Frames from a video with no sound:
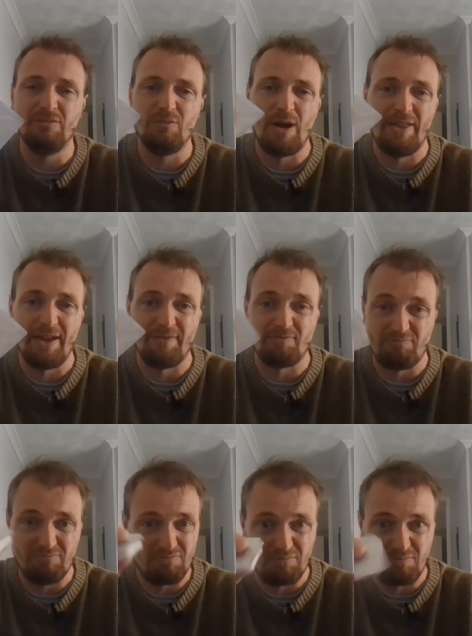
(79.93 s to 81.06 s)
where they've
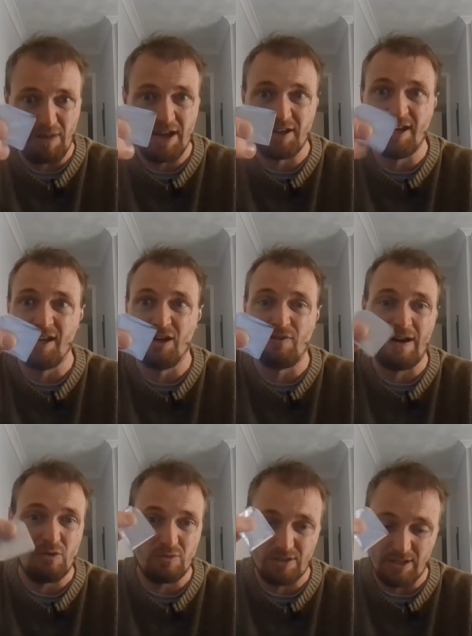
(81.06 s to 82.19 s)
bent it
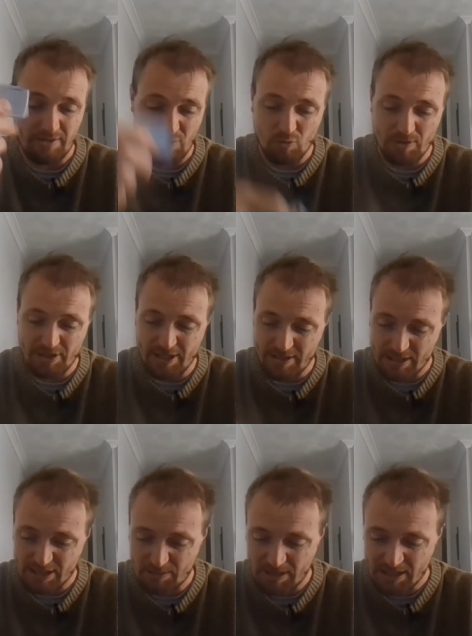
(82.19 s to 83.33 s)
around, they've opened it,
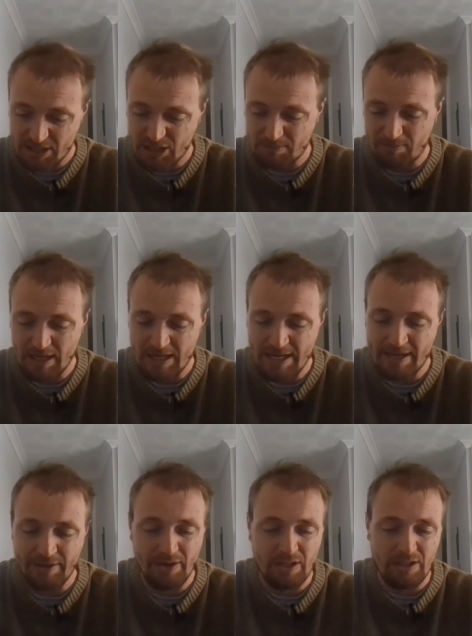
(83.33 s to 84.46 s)
it's split.
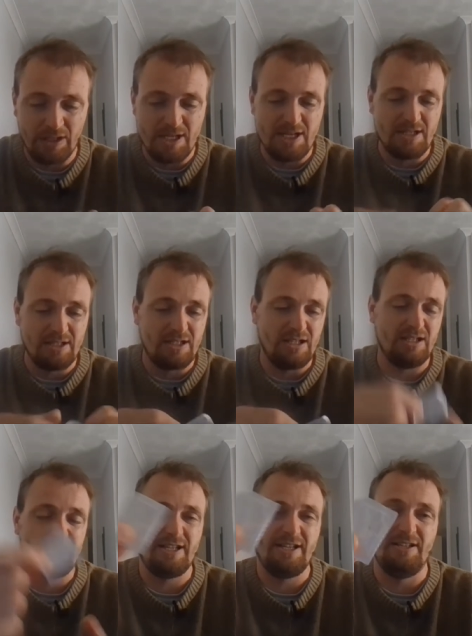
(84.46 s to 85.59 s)

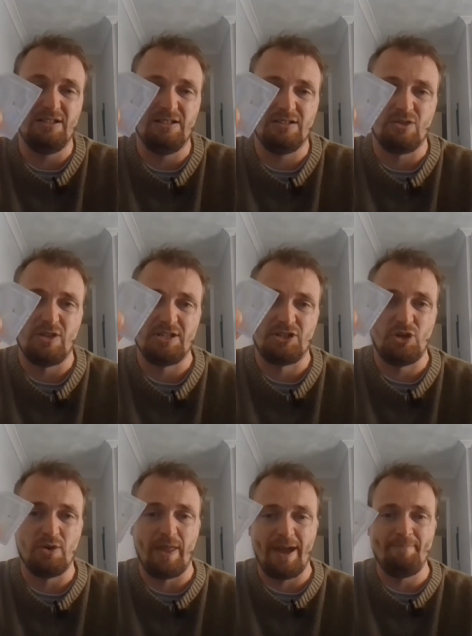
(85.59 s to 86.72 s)
See, so there's two
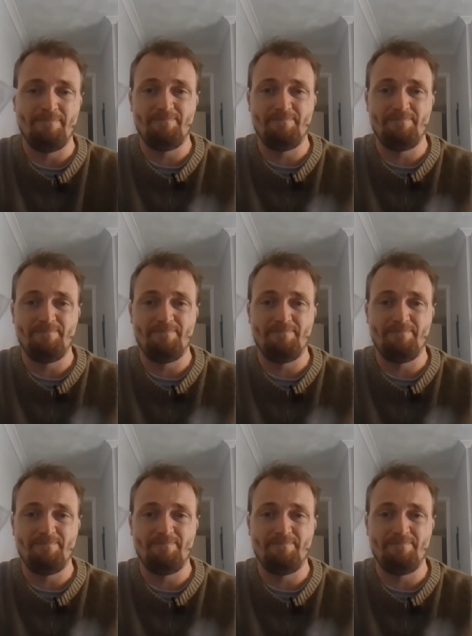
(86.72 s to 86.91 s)
of them.